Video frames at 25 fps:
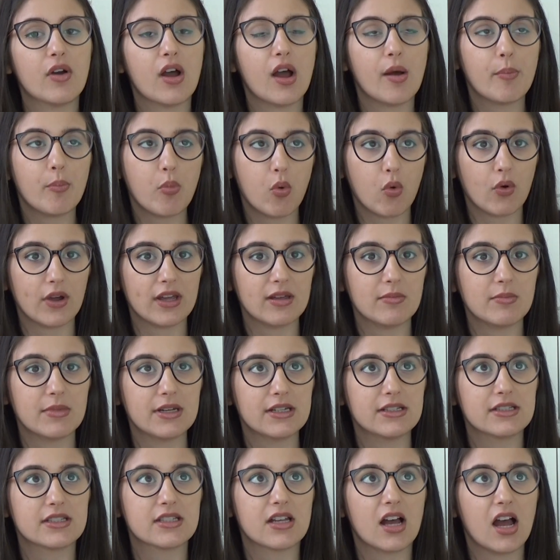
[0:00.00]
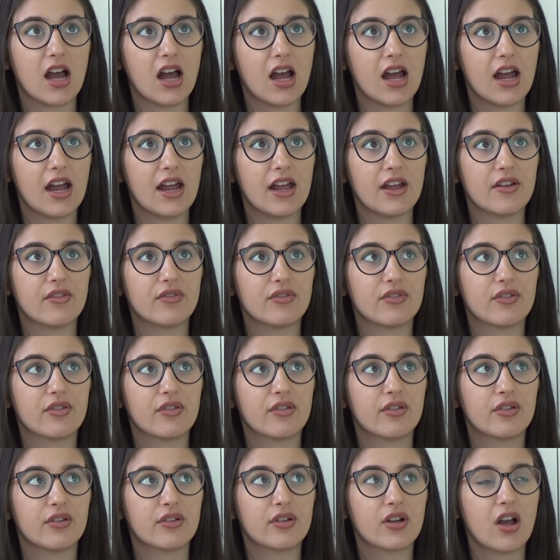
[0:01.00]
appointments, I've
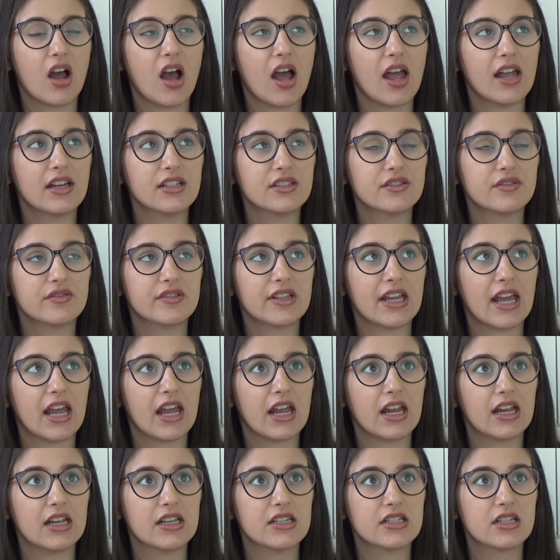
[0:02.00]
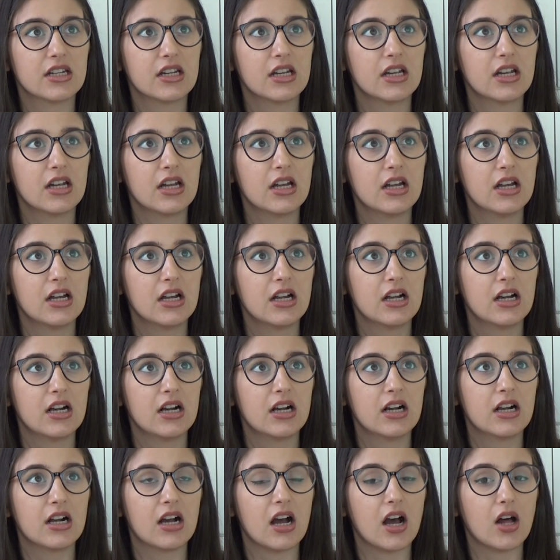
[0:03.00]
kind of gained
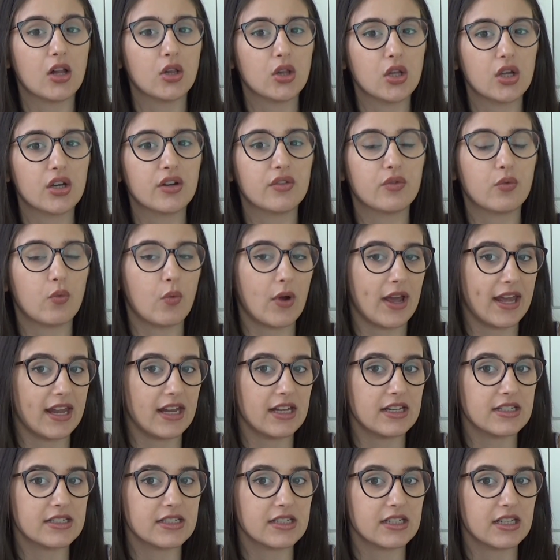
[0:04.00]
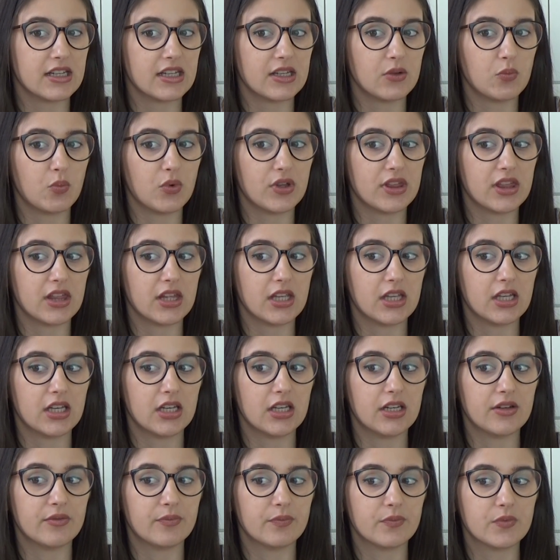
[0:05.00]
a lot of weight
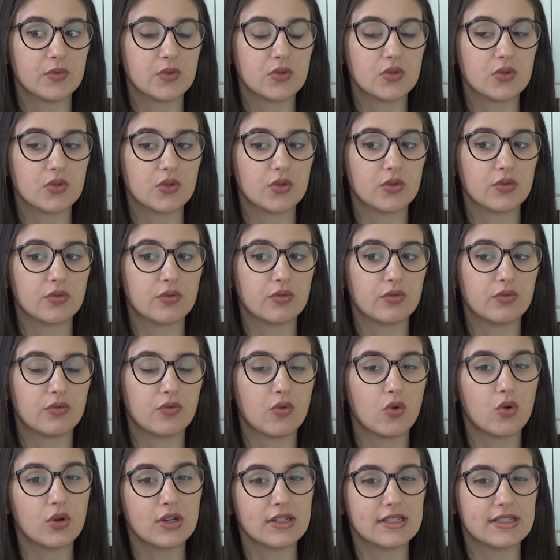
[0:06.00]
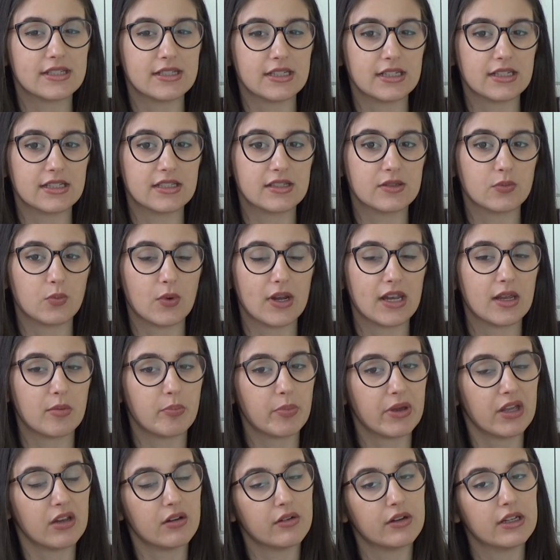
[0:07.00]
within sort of 4 to 6
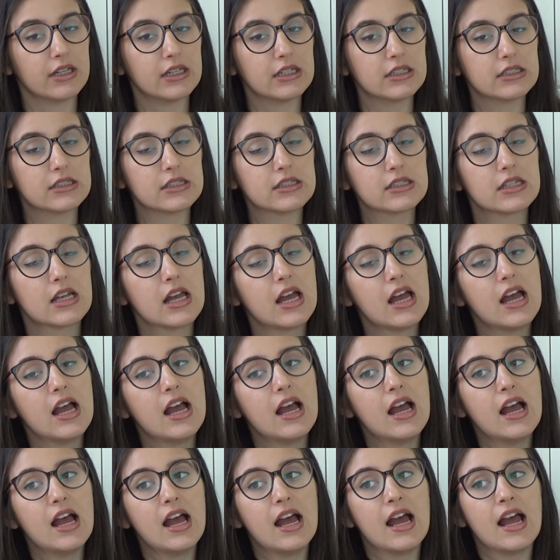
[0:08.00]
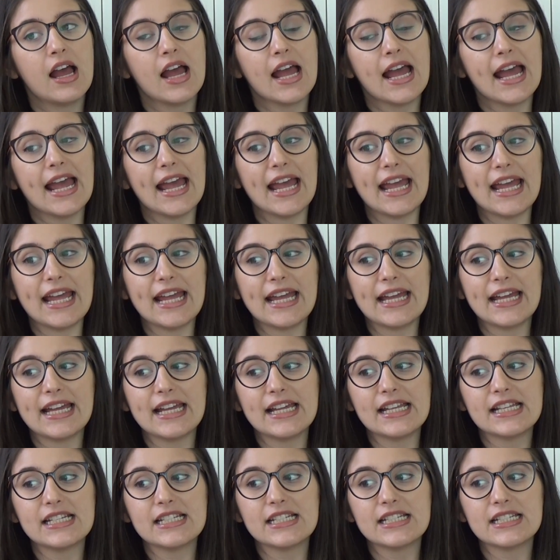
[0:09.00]
week periods.
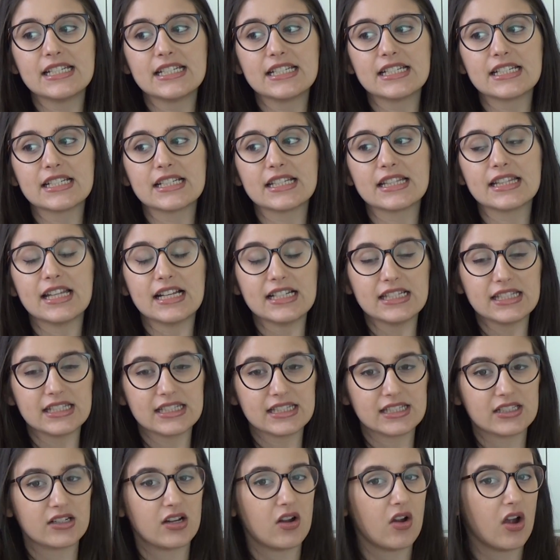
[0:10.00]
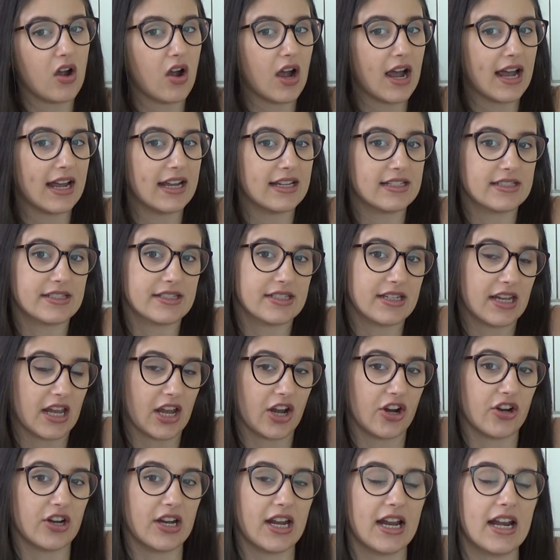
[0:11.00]
And that's quite
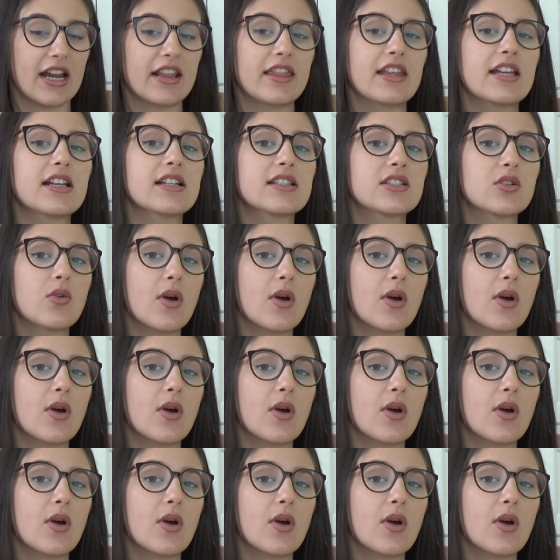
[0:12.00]
scary. And I think it's